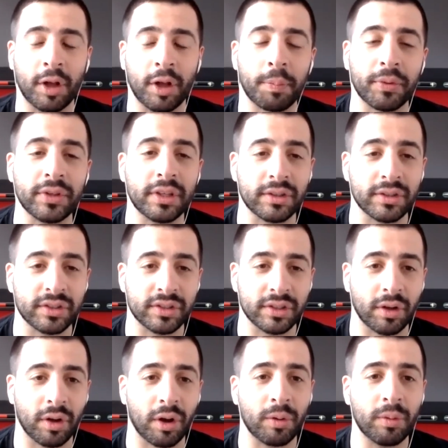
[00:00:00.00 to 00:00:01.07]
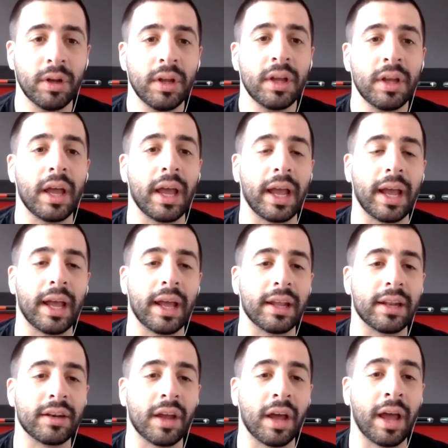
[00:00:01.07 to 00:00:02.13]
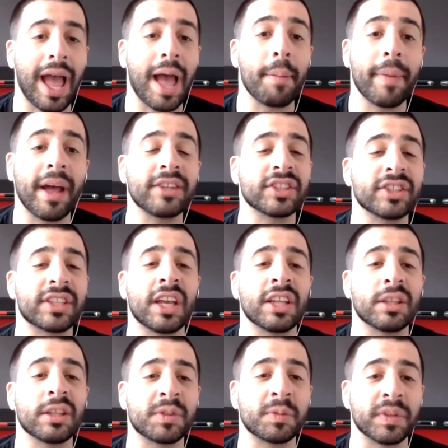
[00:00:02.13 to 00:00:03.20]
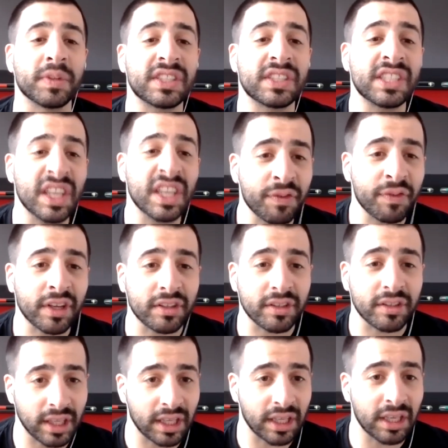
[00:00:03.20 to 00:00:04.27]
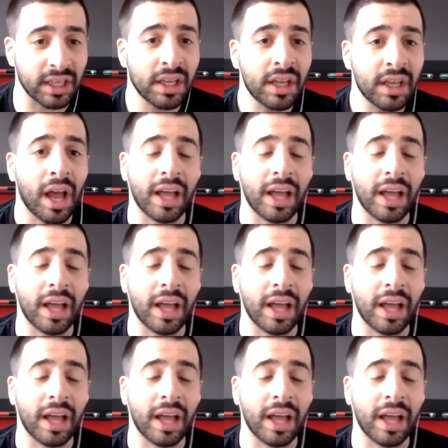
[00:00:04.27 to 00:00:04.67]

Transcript: a couple years ago, and at Magic Kingdom specifically,